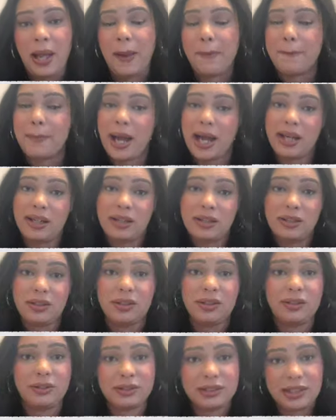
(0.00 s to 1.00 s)
My
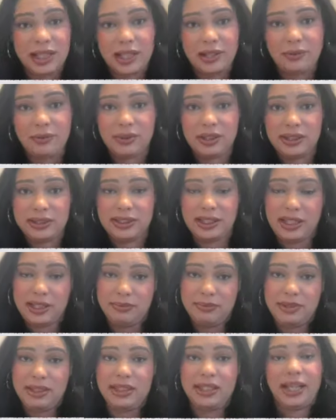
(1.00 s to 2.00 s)
clinical site was
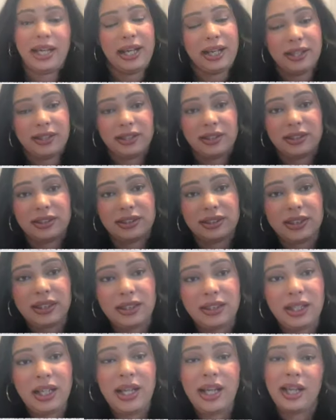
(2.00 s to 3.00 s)
MD
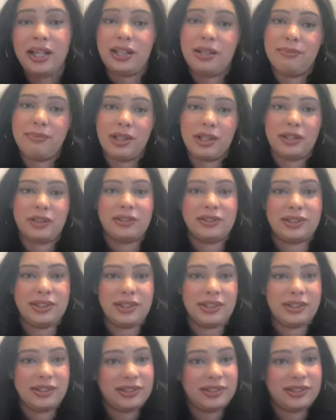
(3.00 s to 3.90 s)
Anderson in the medical center,